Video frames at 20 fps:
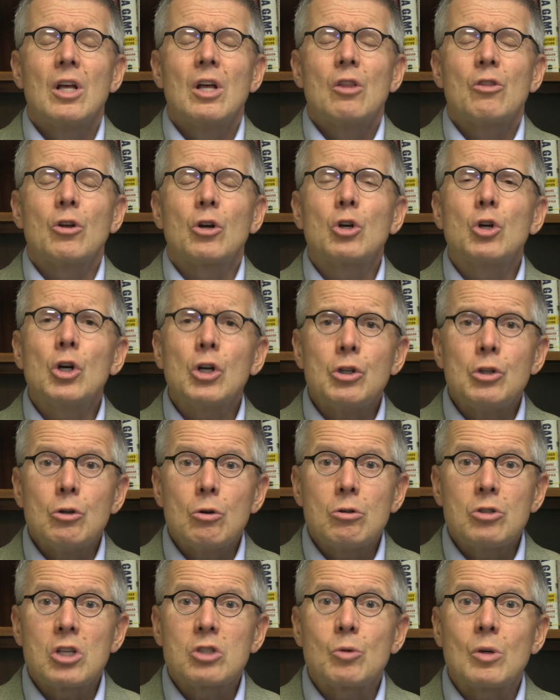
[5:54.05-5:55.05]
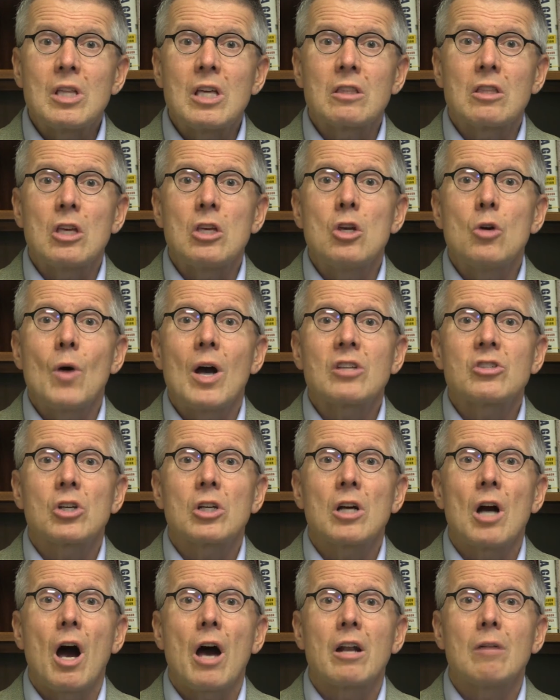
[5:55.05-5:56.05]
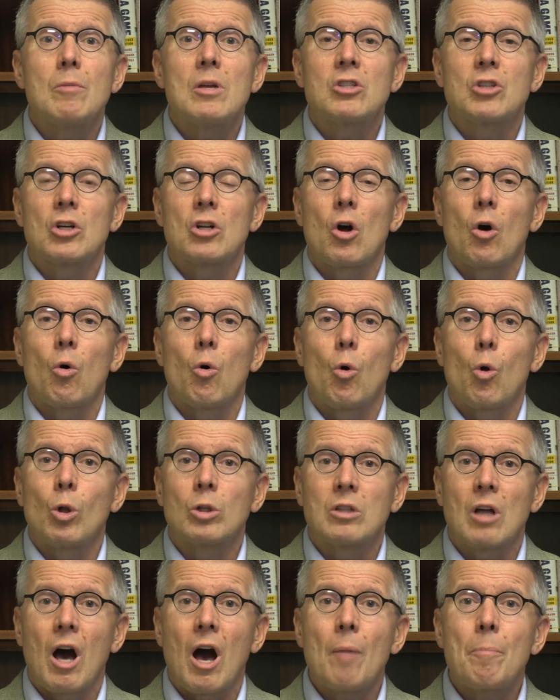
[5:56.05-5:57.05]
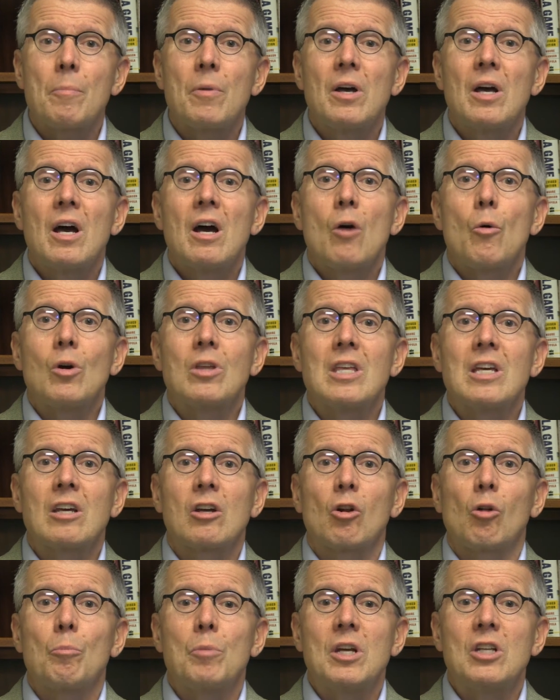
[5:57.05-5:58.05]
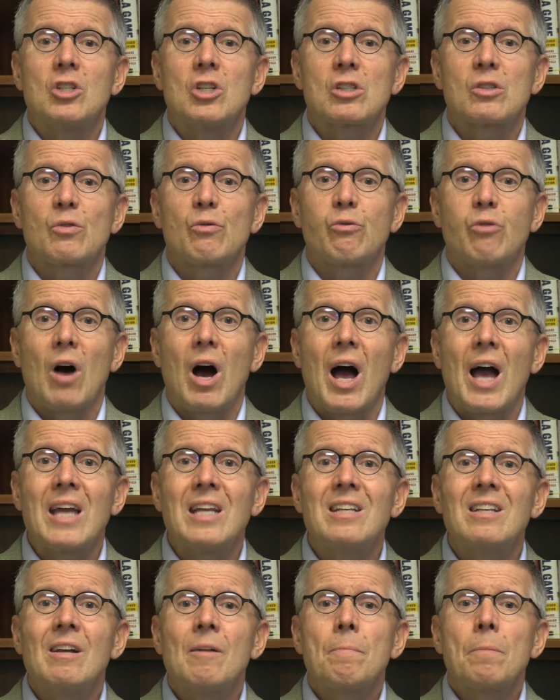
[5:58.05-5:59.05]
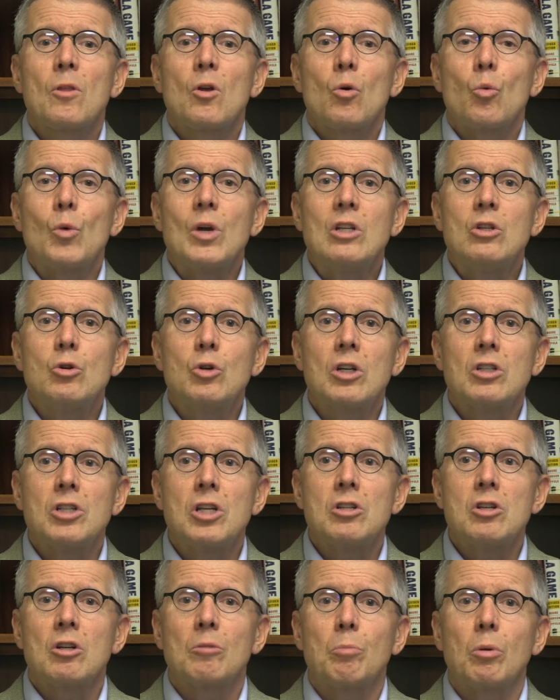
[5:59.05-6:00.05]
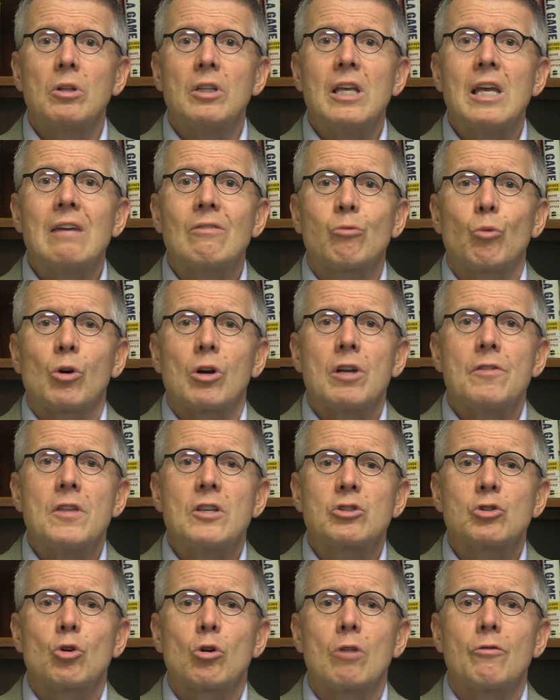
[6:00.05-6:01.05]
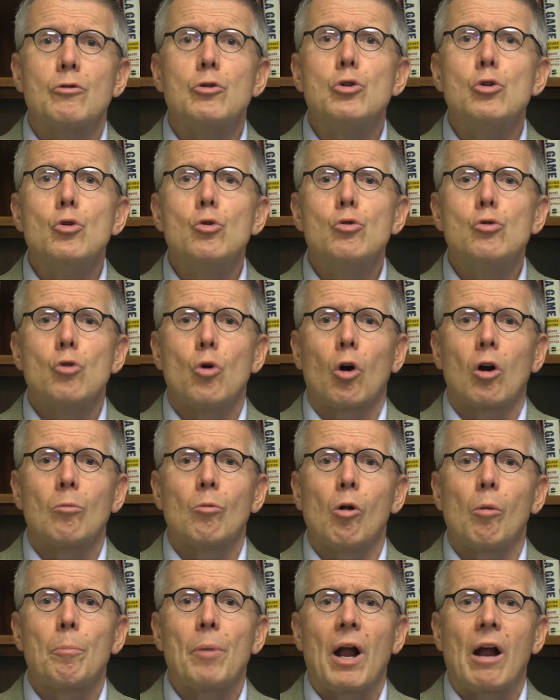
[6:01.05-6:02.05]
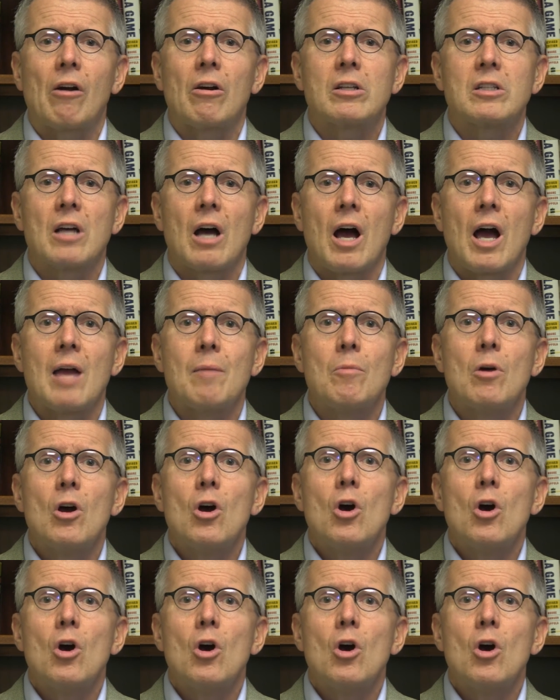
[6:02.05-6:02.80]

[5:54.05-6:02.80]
The good news is we think the U.S. economy is going to hold up. We think it'll be just fine. We do continue to believe we're in this sort of new normal paradigm